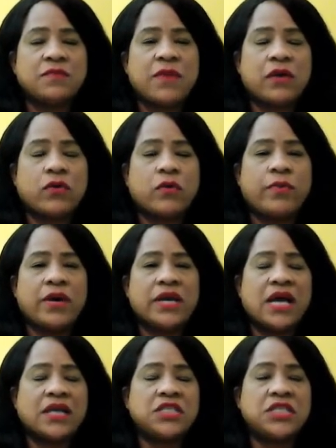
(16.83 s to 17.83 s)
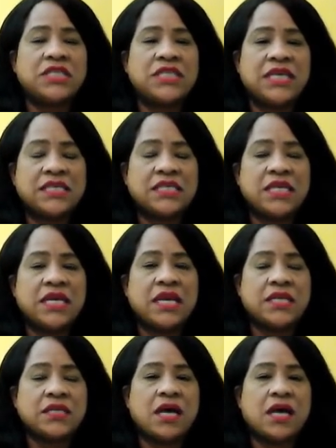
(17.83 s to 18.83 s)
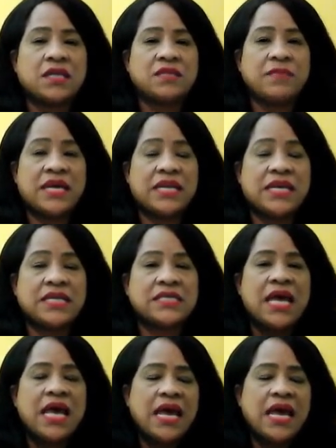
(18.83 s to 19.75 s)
microbiology testing in cosmetics,